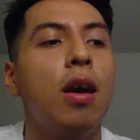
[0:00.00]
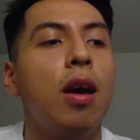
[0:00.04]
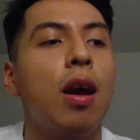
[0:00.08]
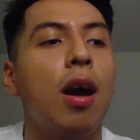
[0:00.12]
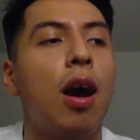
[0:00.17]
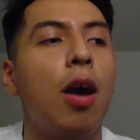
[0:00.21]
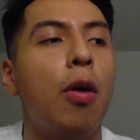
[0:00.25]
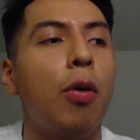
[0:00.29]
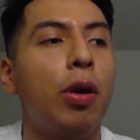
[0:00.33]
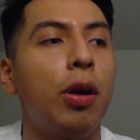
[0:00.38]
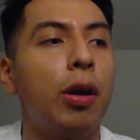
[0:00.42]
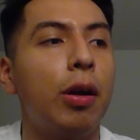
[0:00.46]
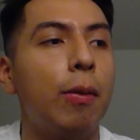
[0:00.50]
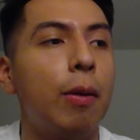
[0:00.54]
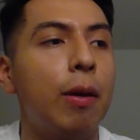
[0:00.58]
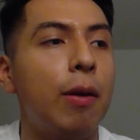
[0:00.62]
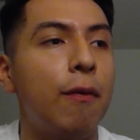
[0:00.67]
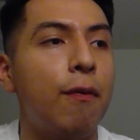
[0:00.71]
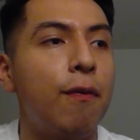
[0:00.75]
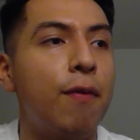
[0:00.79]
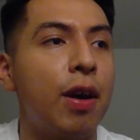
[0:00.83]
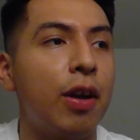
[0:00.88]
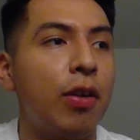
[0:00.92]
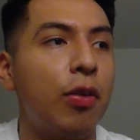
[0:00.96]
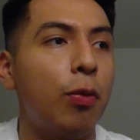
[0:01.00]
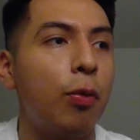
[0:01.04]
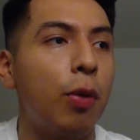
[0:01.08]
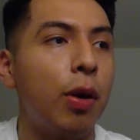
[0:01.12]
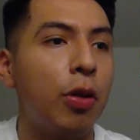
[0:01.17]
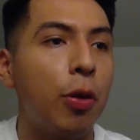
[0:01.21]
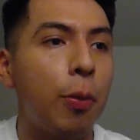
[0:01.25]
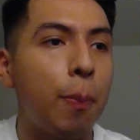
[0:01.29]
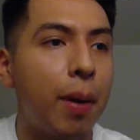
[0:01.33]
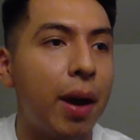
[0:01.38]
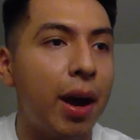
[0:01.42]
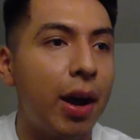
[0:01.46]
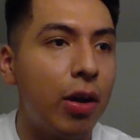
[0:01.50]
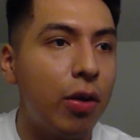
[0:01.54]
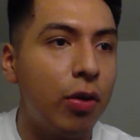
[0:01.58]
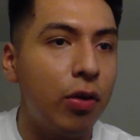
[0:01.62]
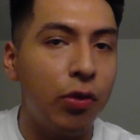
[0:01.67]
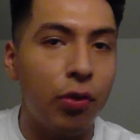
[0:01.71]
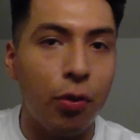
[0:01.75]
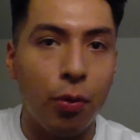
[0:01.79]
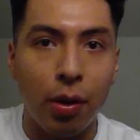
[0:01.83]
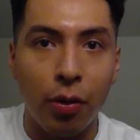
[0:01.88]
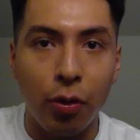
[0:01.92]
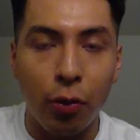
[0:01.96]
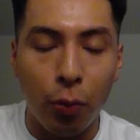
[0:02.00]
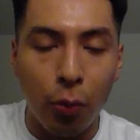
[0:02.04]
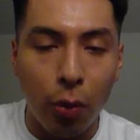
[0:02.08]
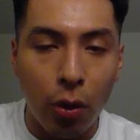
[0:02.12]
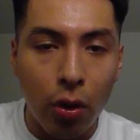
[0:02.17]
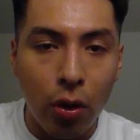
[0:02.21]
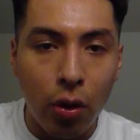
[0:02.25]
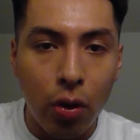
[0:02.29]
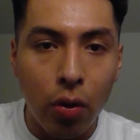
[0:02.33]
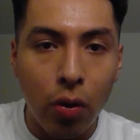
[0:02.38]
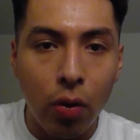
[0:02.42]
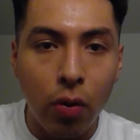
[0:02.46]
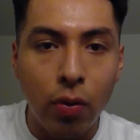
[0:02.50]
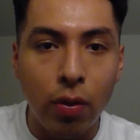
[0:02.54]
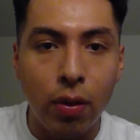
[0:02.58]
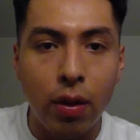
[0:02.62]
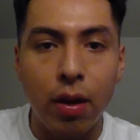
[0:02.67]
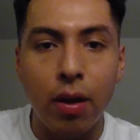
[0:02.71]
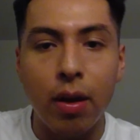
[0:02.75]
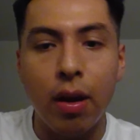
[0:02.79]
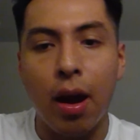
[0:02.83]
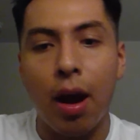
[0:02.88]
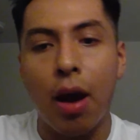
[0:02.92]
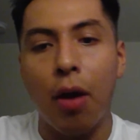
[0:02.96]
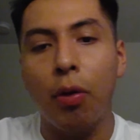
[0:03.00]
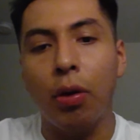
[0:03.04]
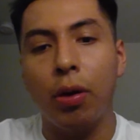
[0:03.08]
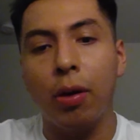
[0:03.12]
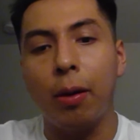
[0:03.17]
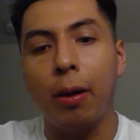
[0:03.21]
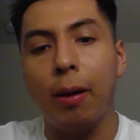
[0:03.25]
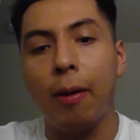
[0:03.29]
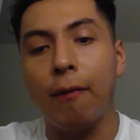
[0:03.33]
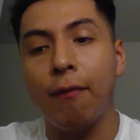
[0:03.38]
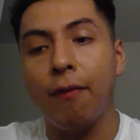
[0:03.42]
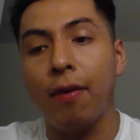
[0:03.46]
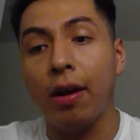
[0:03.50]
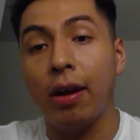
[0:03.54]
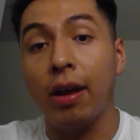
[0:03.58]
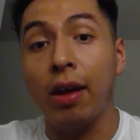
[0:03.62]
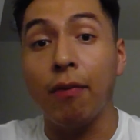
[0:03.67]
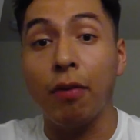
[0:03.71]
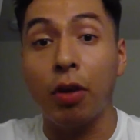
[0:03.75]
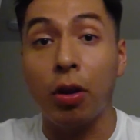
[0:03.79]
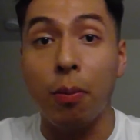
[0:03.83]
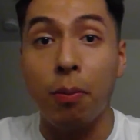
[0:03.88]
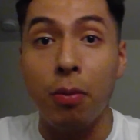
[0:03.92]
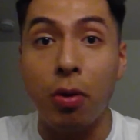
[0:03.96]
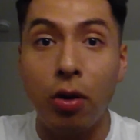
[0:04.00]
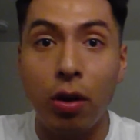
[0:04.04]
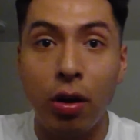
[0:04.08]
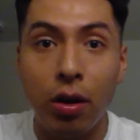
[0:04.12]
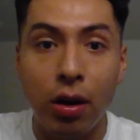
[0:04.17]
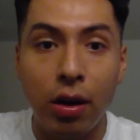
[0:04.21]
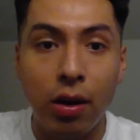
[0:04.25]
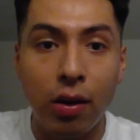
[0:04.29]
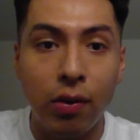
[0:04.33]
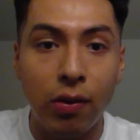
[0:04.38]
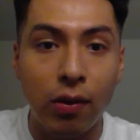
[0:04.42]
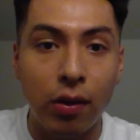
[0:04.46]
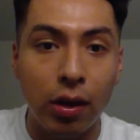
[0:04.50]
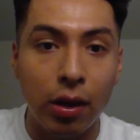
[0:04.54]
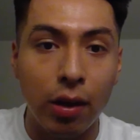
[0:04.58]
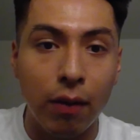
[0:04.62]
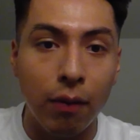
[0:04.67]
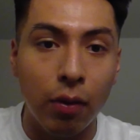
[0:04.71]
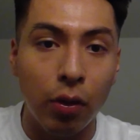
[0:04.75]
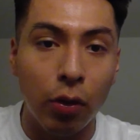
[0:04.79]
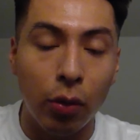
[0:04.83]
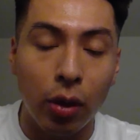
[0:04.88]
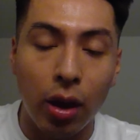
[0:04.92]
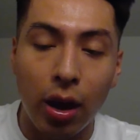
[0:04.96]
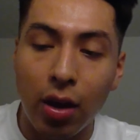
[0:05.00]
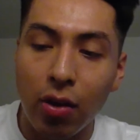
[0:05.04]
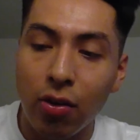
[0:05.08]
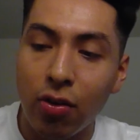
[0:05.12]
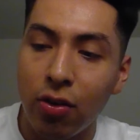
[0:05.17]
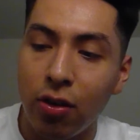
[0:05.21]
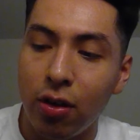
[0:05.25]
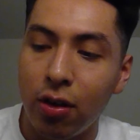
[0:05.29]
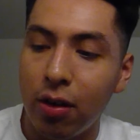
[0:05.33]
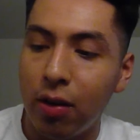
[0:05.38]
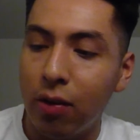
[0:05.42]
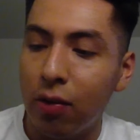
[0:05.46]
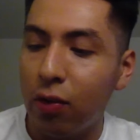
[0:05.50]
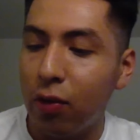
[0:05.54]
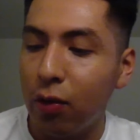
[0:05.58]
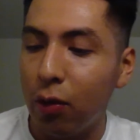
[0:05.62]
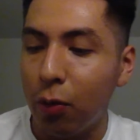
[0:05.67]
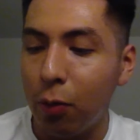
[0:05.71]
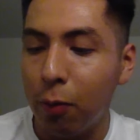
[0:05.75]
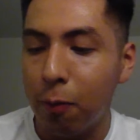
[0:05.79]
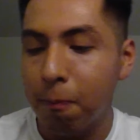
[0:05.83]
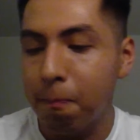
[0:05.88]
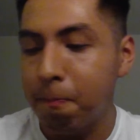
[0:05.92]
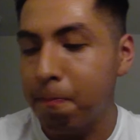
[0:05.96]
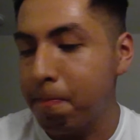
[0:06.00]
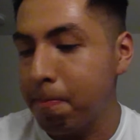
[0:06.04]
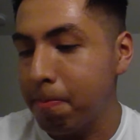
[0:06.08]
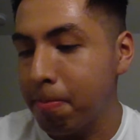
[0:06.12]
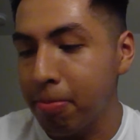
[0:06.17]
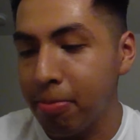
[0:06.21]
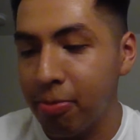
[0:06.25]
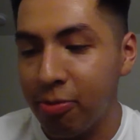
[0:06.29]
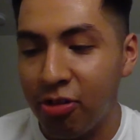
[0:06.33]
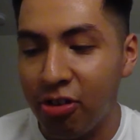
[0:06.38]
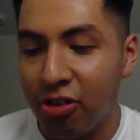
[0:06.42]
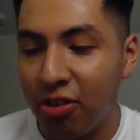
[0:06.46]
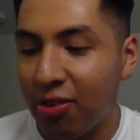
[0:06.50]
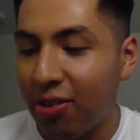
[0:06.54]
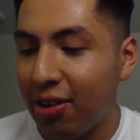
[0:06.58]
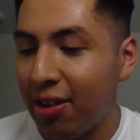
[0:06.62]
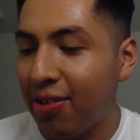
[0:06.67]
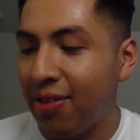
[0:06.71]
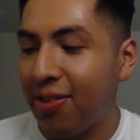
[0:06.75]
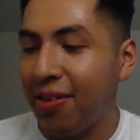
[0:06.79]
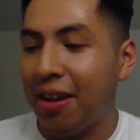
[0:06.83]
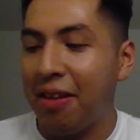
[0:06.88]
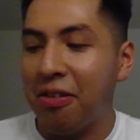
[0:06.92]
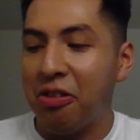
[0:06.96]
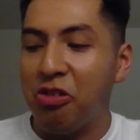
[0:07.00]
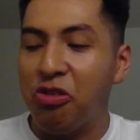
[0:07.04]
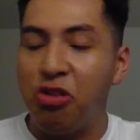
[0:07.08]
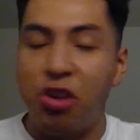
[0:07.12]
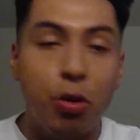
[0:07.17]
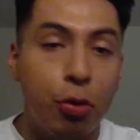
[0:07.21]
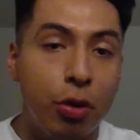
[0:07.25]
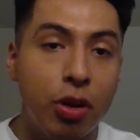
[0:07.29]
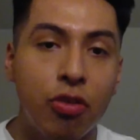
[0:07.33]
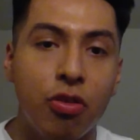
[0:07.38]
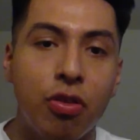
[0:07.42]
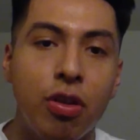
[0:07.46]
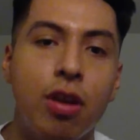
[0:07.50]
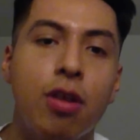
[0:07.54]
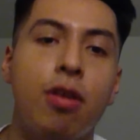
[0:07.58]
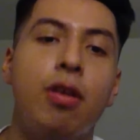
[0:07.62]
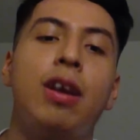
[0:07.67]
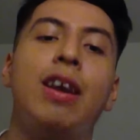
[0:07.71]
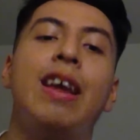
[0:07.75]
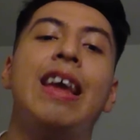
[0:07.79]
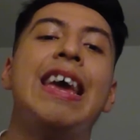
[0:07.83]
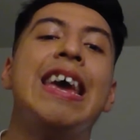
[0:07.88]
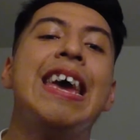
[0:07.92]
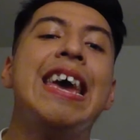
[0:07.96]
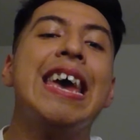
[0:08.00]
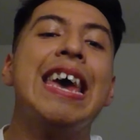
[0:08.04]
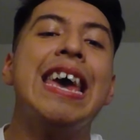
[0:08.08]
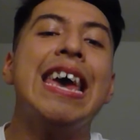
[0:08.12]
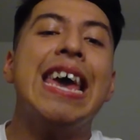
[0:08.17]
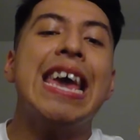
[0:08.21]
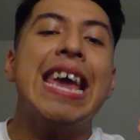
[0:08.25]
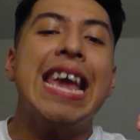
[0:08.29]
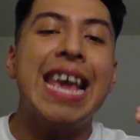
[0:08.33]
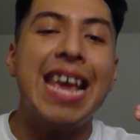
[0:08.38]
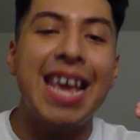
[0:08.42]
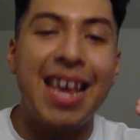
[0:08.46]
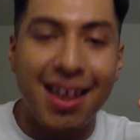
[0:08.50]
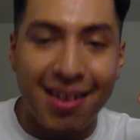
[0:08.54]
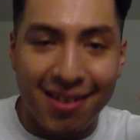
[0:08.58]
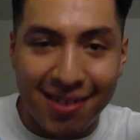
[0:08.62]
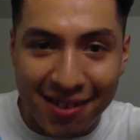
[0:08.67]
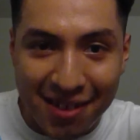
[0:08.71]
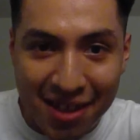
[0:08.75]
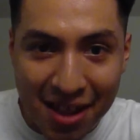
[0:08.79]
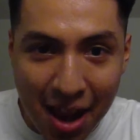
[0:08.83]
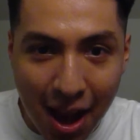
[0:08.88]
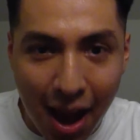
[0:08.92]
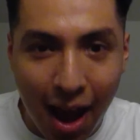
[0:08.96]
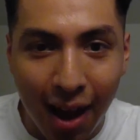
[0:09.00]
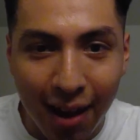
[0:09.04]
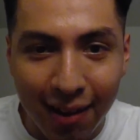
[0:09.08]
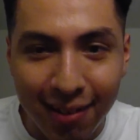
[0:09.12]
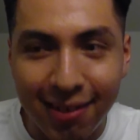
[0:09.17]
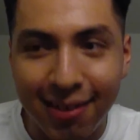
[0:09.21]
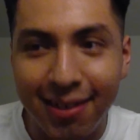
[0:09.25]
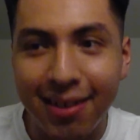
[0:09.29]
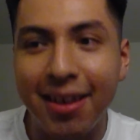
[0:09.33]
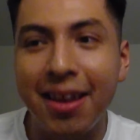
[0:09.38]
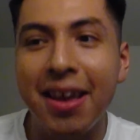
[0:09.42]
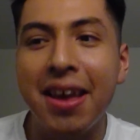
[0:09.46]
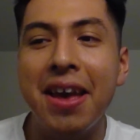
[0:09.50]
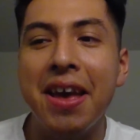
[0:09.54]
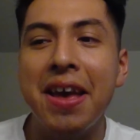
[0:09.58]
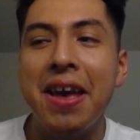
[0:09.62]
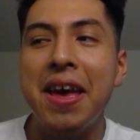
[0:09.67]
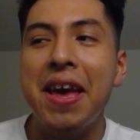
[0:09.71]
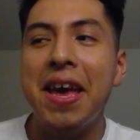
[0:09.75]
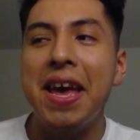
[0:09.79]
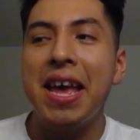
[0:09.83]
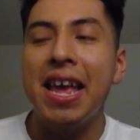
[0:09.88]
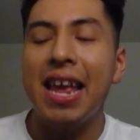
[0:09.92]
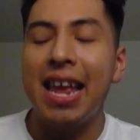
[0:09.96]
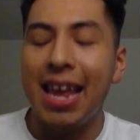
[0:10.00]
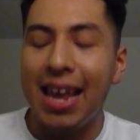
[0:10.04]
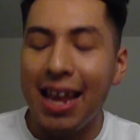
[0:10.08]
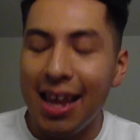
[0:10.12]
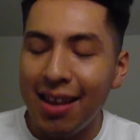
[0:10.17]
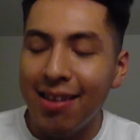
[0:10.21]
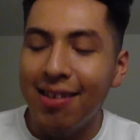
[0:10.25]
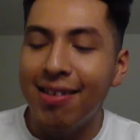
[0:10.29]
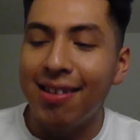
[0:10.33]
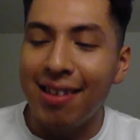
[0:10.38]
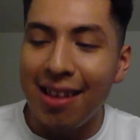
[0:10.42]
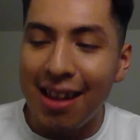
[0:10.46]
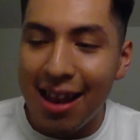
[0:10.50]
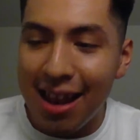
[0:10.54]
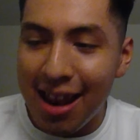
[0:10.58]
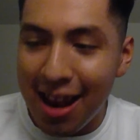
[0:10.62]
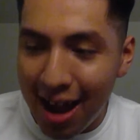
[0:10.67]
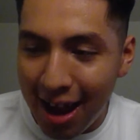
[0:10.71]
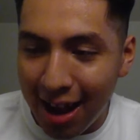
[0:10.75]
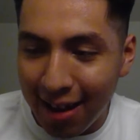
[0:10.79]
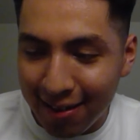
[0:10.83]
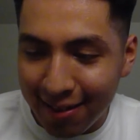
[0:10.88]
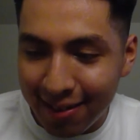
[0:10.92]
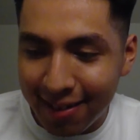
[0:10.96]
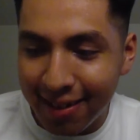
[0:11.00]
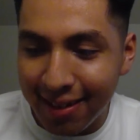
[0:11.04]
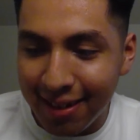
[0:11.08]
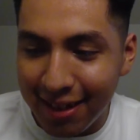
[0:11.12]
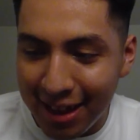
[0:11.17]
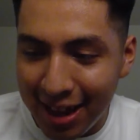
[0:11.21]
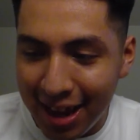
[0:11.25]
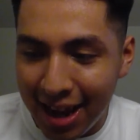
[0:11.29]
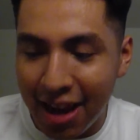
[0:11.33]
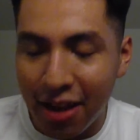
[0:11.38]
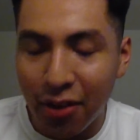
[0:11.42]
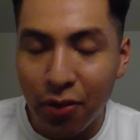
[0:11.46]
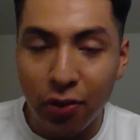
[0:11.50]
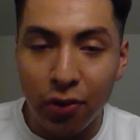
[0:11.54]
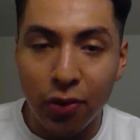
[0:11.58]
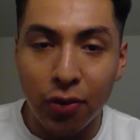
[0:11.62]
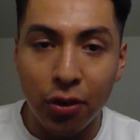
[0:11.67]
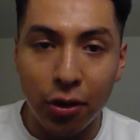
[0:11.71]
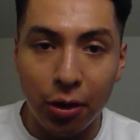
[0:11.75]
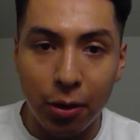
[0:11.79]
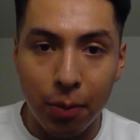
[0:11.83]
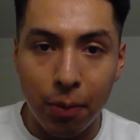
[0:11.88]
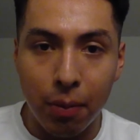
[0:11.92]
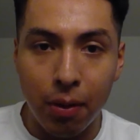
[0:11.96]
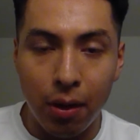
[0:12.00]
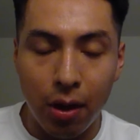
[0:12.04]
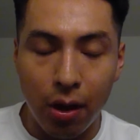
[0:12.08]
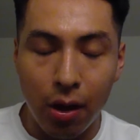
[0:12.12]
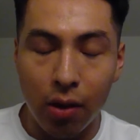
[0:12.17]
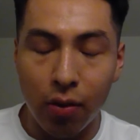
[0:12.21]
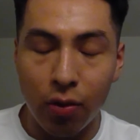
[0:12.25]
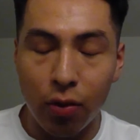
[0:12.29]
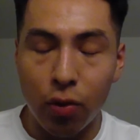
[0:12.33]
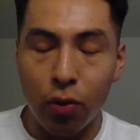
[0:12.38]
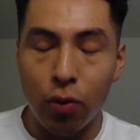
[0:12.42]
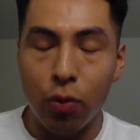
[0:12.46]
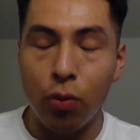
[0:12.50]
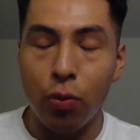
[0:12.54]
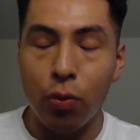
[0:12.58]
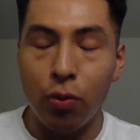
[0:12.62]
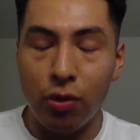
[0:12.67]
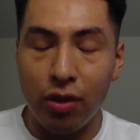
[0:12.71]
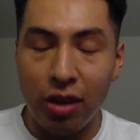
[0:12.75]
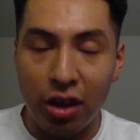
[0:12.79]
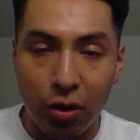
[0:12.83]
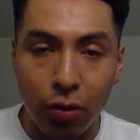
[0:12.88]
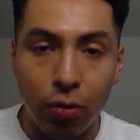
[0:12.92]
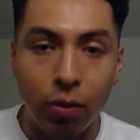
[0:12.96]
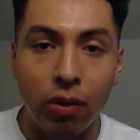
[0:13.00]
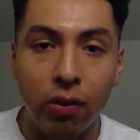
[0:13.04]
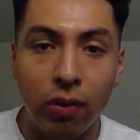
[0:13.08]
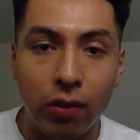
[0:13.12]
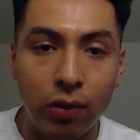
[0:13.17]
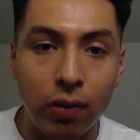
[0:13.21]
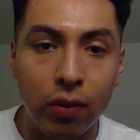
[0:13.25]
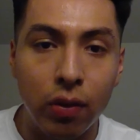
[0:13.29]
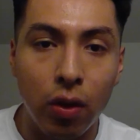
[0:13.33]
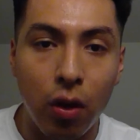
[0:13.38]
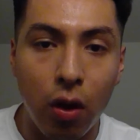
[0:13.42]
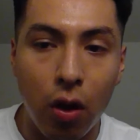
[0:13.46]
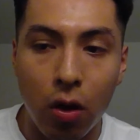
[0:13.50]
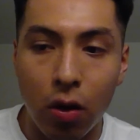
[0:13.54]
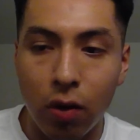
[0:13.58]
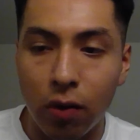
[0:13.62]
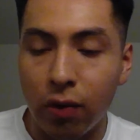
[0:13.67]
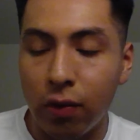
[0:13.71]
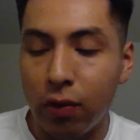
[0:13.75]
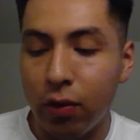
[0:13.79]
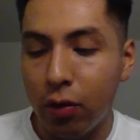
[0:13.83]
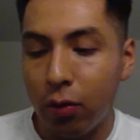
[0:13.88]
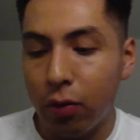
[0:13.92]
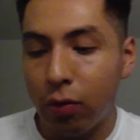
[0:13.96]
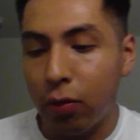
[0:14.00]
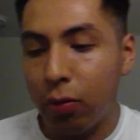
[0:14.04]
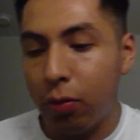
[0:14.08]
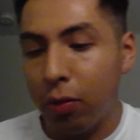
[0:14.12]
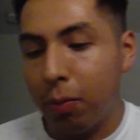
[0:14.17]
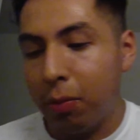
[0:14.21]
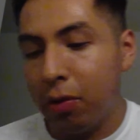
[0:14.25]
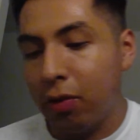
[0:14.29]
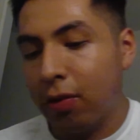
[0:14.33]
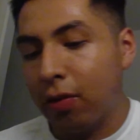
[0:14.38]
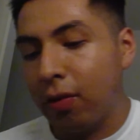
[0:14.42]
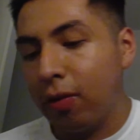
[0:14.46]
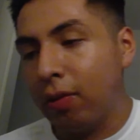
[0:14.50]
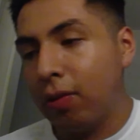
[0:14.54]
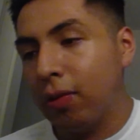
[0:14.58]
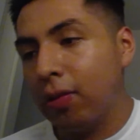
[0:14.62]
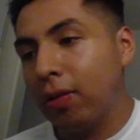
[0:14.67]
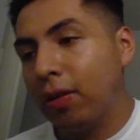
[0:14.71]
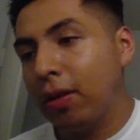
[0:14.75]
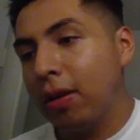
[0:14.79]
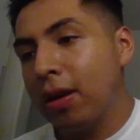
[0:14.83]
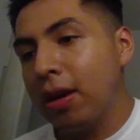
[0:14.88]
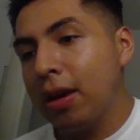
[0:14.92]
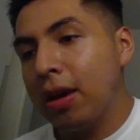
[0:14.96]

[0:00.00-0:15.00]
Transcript: How it can affect weather patterns around the world, and how it can affect given communities in a given location. So she cites that geoengineering is not the answer to decrease our CO2 emissions.